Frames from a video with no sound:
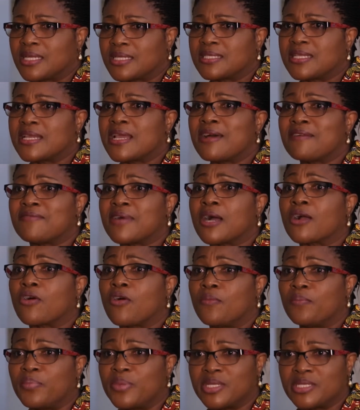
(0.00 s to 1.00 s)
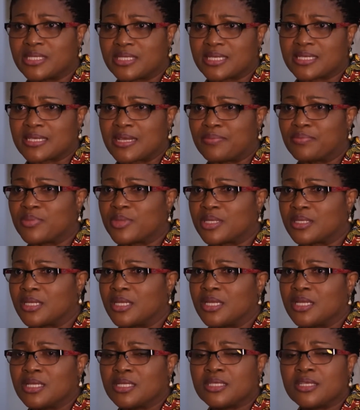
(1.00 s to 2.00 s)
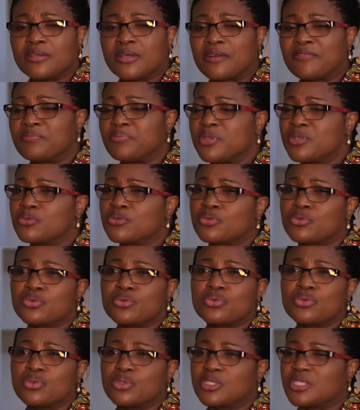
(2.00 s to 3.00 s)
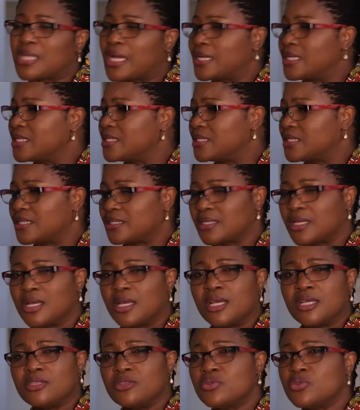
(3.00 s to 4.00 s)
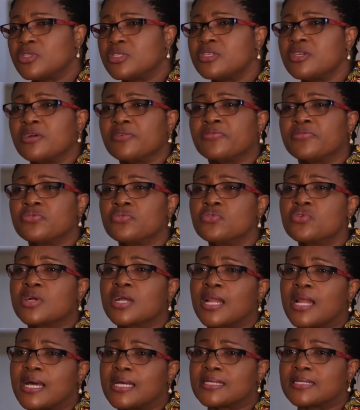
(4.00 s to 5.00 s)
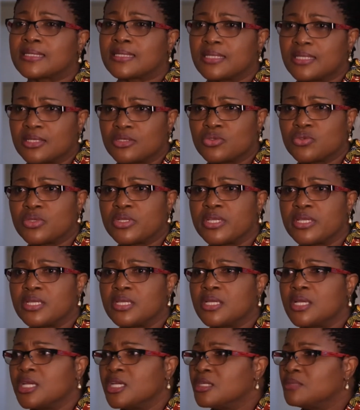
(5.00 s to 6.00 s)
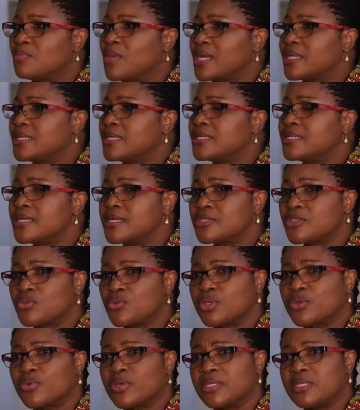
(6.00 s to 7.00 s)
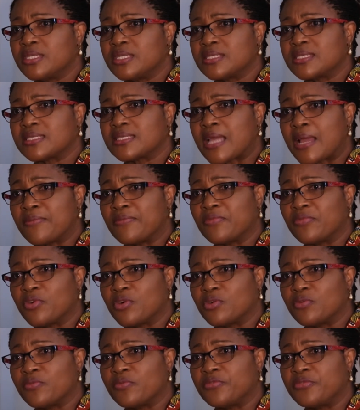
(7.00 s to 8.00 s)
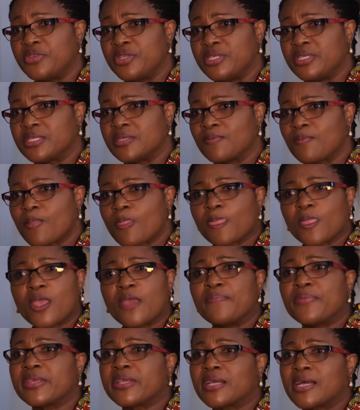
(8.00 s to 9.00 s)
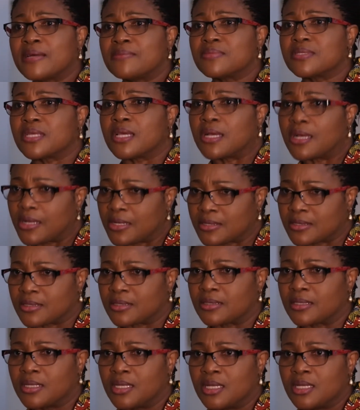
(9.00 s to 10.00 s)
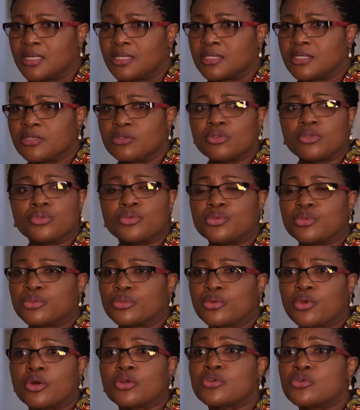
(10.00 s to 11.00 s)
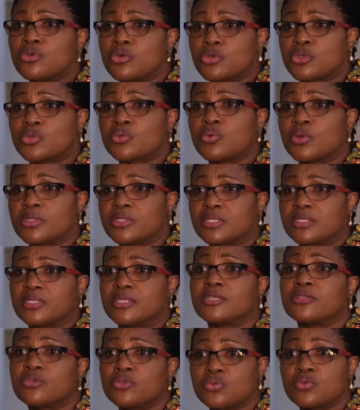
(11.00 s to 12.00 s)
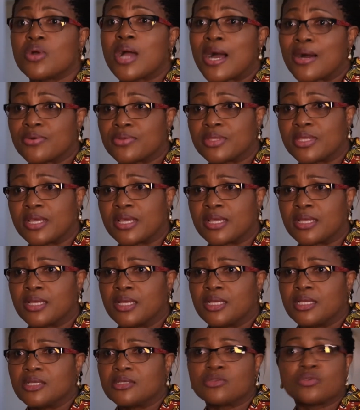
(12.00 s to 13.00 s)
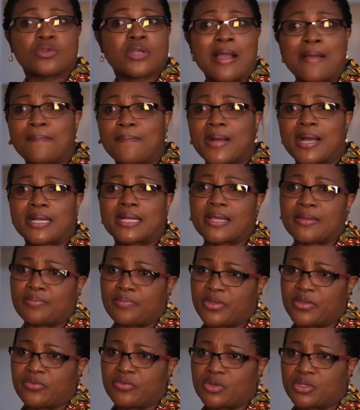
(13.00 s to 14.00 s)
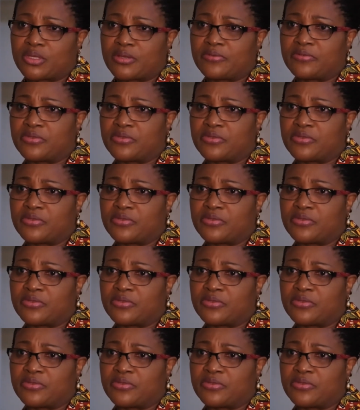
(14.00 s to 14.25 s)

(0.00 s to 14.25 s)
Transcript: that they have accomplished something. They have been through challenges. You see a full class today. By the next week, when it's time for fees, it becomes a hassle. God knows what they do out there to come back and pay for the